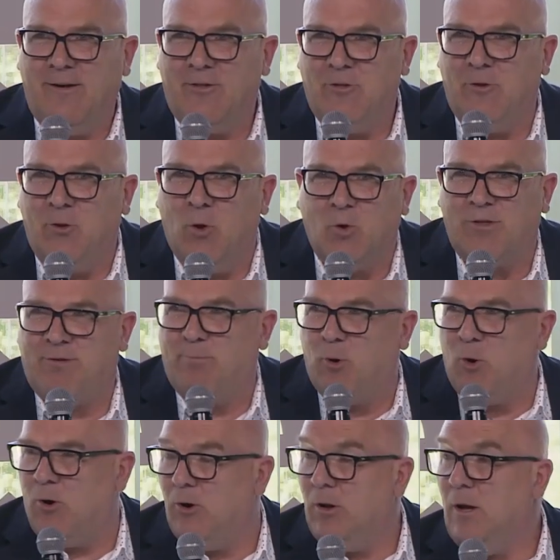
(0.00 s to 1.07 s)
the North
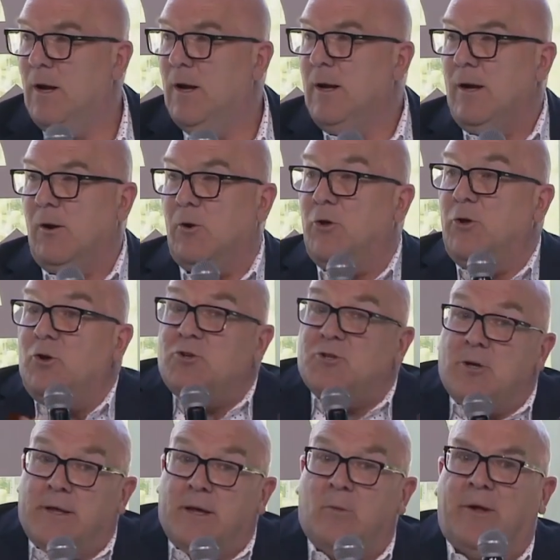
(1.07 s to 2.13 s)
Pole.
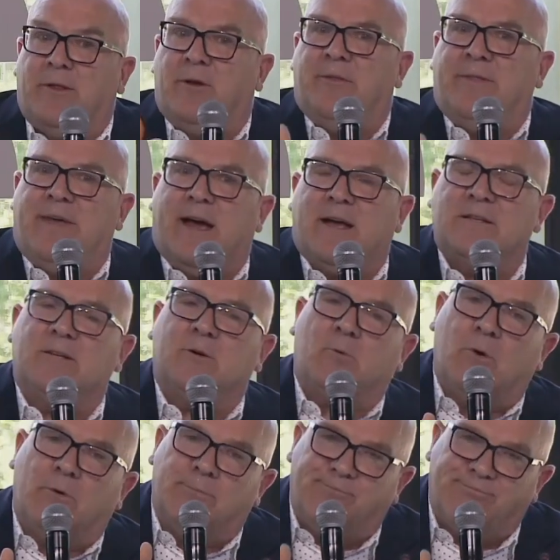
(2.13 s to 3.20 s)
Usually when you're on the icy
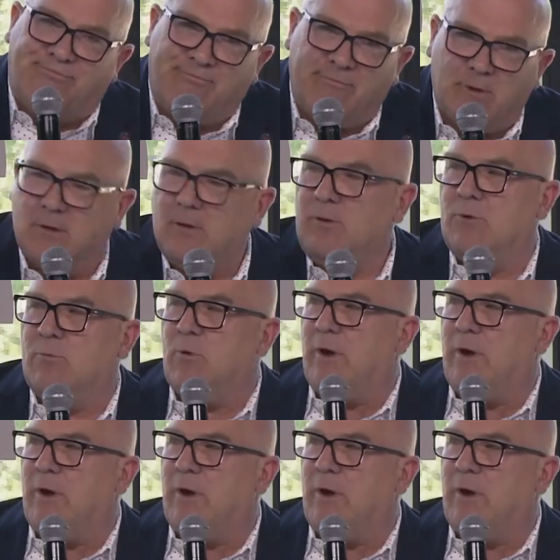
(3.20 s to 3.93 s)
road, you